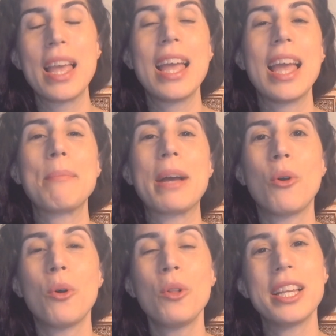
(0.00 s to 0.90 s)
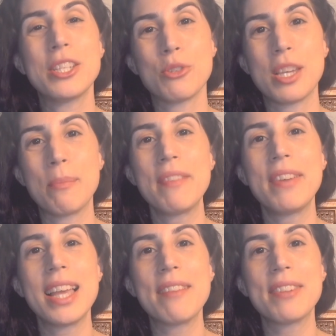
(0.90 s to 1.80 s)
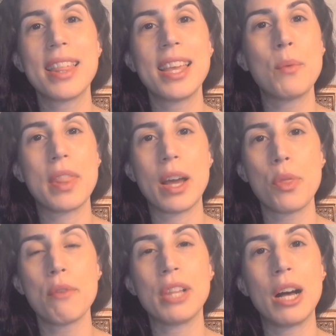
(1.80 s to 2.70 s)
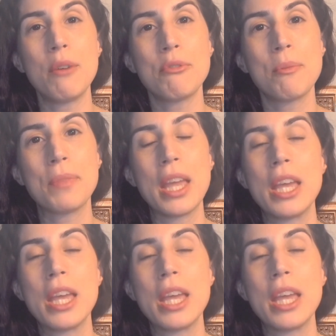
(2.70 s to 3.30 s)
And my goal is to simplify everything without the fluff.